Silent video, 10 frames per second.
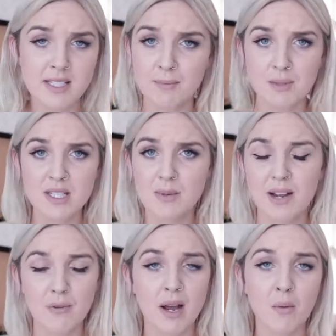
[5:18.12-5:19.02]
templates
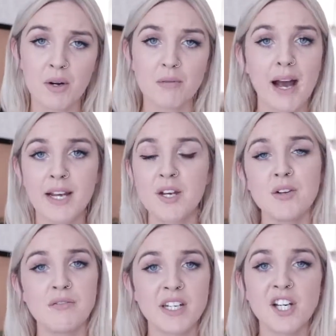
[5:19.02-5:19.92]
whenever I want to write a
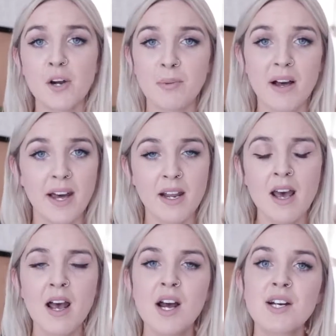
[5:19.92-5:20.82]
new video plan,
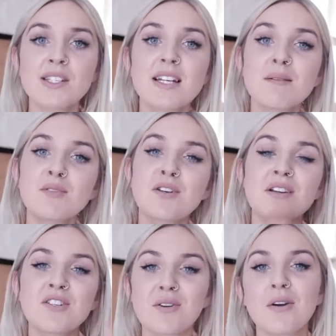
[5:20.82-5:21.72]
so that I'm
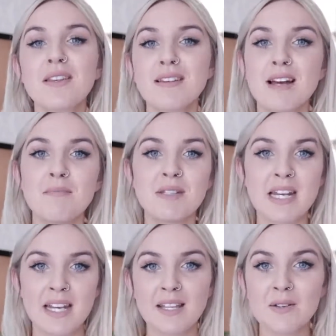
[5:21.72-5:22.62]
ensuring that I'm
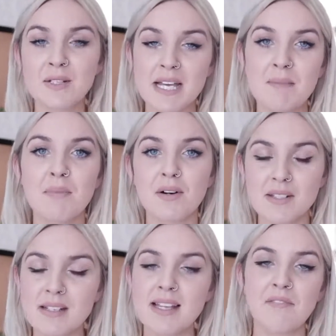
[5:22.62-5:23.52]
ticking those same
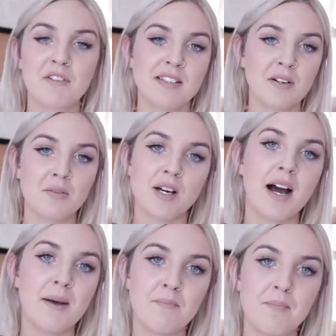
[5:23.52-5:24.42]
boxes every single
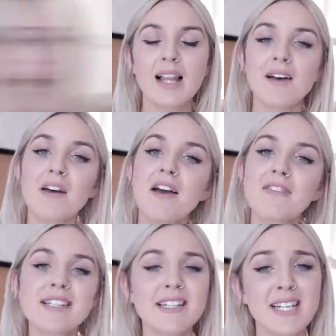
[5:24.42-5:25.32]
time. I'll have
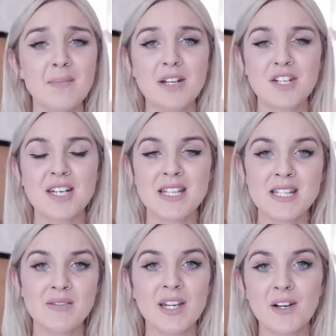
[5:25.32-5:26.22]
everything that I mentioned in
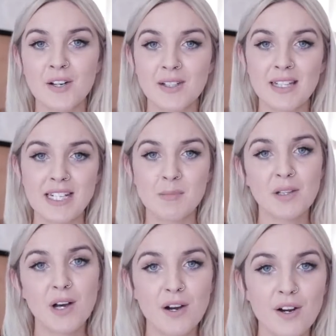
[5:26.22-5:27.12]
this video linked
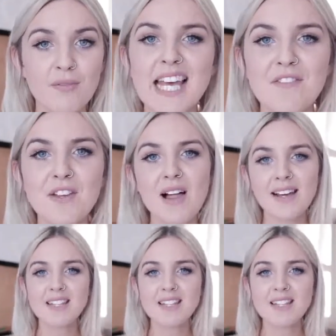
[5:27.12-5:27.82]
below. If you like